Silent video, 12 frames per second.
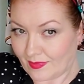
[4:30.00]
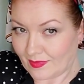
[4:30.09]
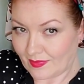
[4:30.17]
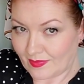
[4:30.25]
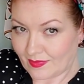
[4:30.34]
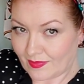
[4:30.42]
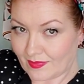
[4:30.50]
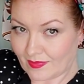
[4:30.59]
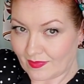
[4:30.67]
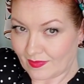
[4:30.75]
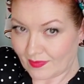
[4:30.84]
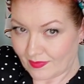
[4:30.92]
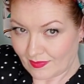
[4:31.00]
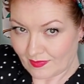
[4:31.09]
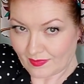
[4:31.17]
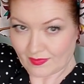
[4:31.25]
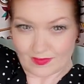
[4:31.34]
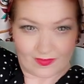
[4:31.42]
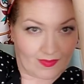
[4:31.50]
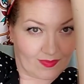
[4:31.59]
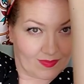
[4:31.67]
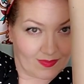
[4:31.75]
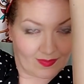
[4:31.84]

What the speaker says: No one is speaking in this clip.